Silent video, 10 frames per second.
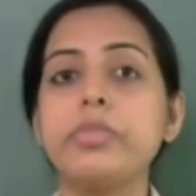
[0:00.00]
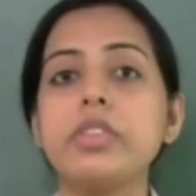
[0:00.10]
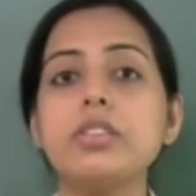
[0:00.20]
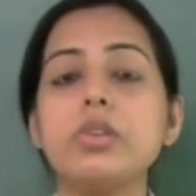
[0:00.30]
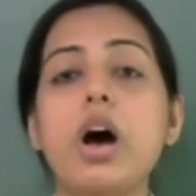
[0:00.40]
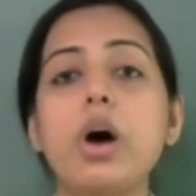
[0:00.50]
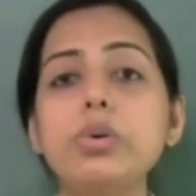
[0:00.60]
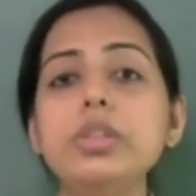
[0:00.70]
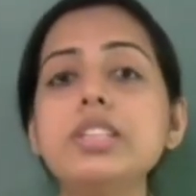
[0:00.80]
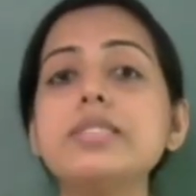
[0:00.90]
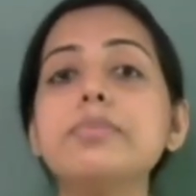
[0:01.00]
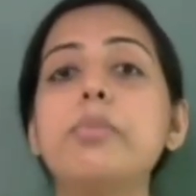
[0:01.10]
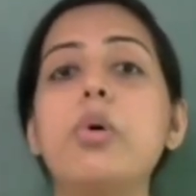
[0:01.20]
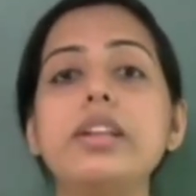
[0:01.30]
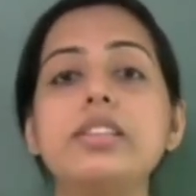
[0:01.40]
So how this
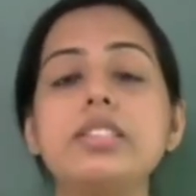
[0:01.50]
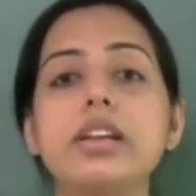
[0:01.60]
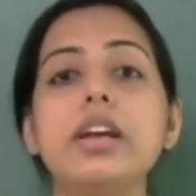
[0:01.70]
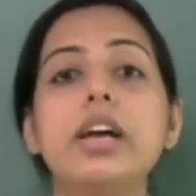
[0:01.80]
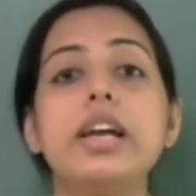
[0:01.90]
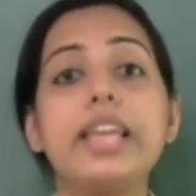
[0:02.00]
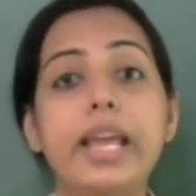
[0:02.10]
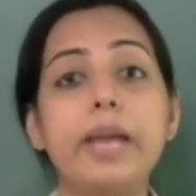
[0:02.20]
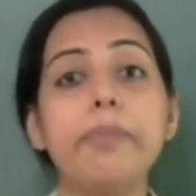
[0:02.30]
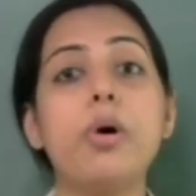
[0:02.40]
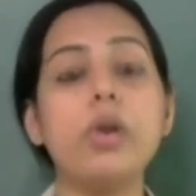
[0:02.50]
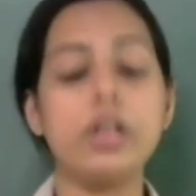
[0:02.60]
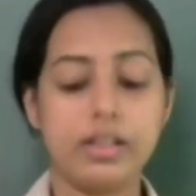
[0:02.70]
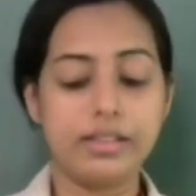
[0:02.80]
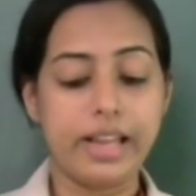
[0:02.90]
monitor,
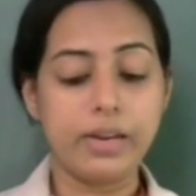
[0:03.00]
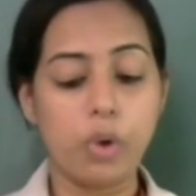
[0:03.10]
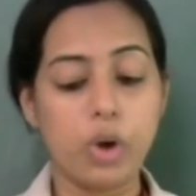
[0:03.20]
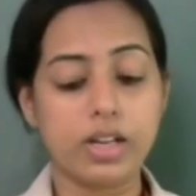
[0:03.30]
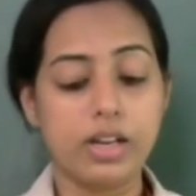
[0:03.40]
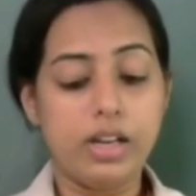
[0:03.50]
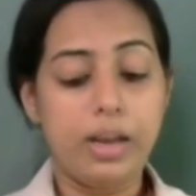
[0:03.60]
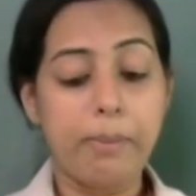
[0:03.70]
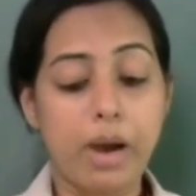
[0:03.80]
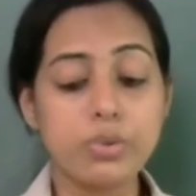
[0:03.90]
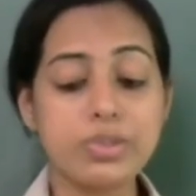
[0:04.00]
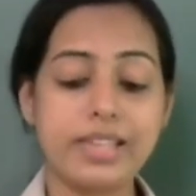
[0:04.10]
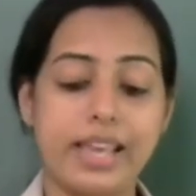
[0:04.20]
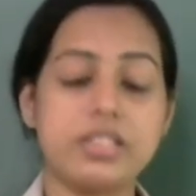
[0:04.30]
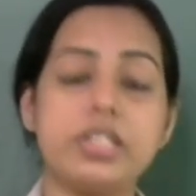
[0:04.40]
keyboard, then what,
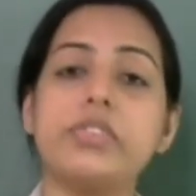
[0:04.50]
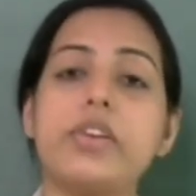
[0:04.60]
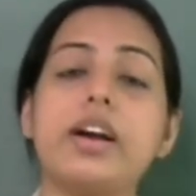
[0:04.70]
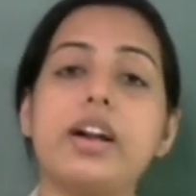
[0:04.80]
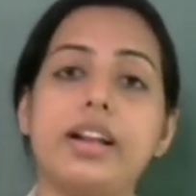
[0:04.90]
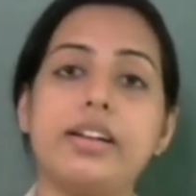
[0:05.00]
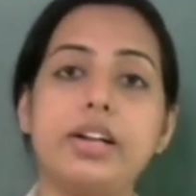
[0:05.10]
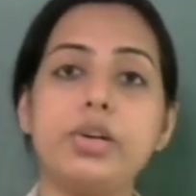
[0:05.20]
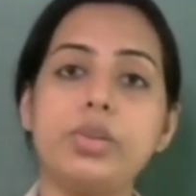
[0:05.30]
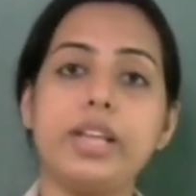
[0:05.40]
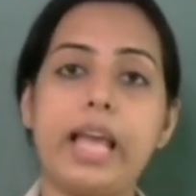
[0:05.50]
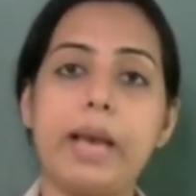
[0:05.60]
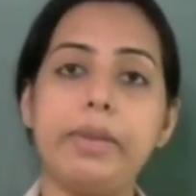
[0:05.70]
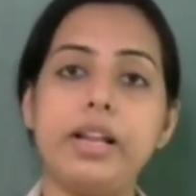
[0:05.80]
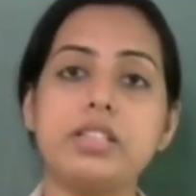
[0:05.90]
mouse, etc. connected to the
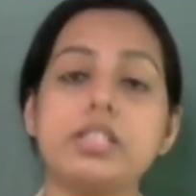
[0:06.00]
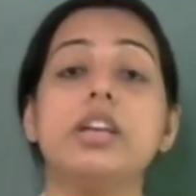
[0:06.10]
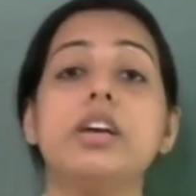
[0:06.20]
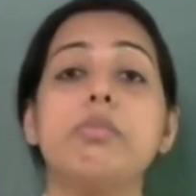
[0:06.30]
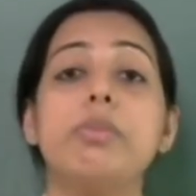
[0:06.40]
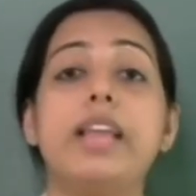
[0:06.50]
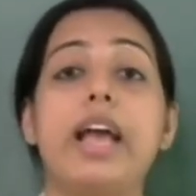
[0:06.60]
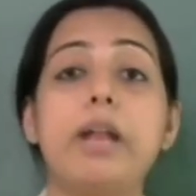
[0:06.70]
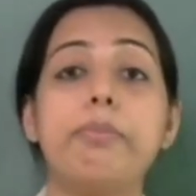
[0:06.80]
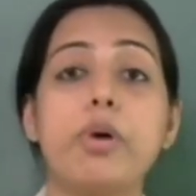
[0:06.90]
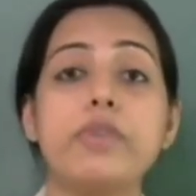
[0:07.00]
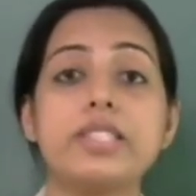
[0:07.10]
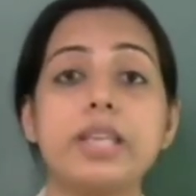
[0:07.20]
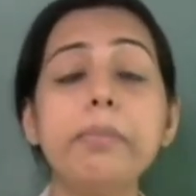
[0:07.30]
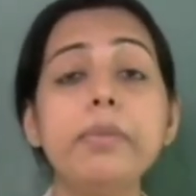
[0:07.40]
cabinet? With the help of
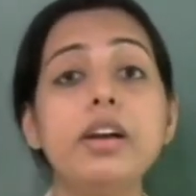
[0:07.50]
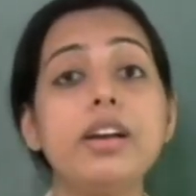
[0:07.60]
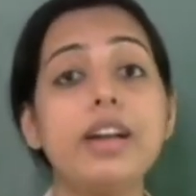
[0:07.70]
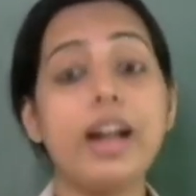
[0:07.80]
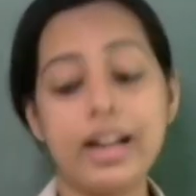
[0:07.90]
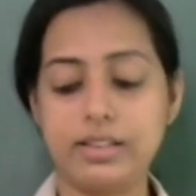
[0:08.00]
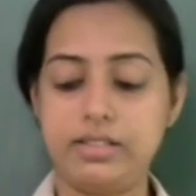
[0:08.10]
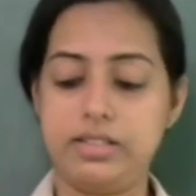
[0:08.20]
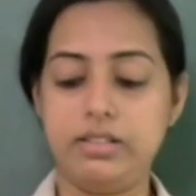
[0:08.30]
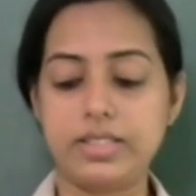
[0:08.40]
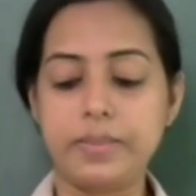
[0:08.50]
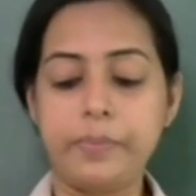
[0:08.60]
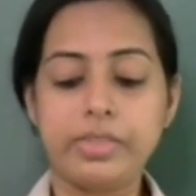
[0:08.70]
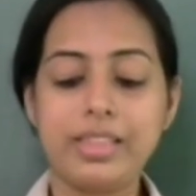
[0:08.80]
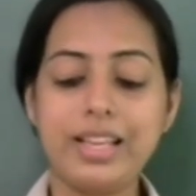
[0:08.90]
some connectors.
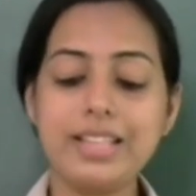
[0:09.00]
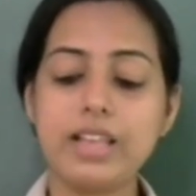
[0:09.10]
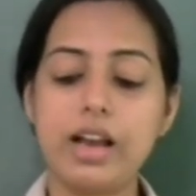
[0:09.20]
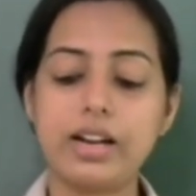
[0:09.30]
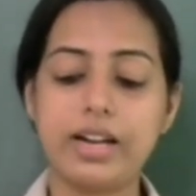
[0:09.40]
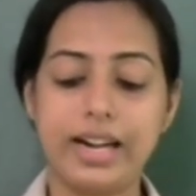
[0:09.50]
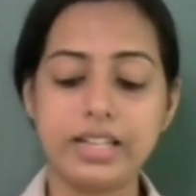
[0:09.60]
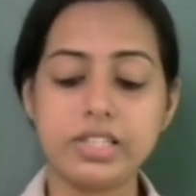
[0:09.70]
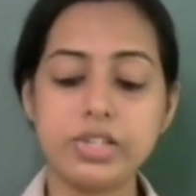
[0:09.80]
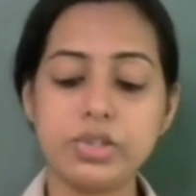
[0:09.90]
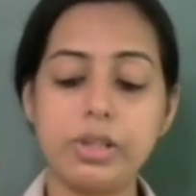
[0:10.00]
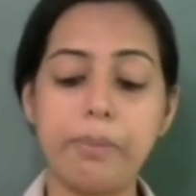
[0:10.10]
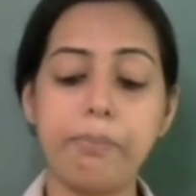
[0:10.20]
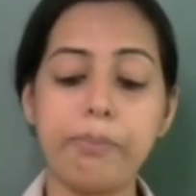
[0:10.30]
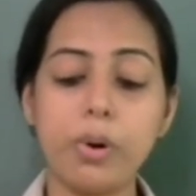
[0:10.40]
These are connected to the
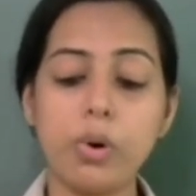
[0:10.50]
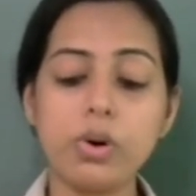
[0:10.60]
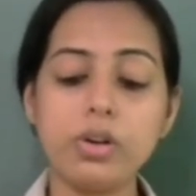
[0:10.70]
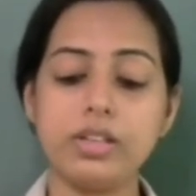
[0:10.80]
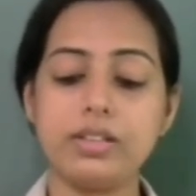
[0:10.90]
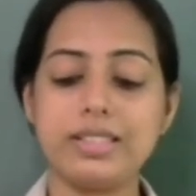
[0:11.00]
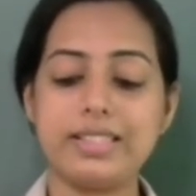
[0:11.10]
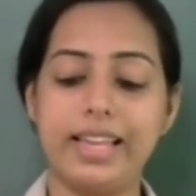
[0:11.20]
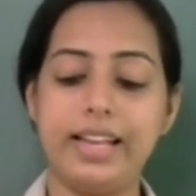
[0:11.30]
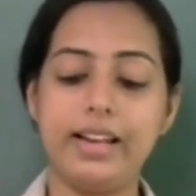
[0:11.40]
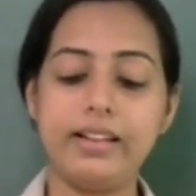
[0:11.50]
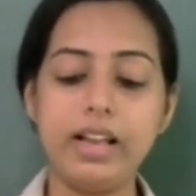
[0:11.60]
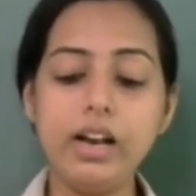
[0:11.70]
port seen in the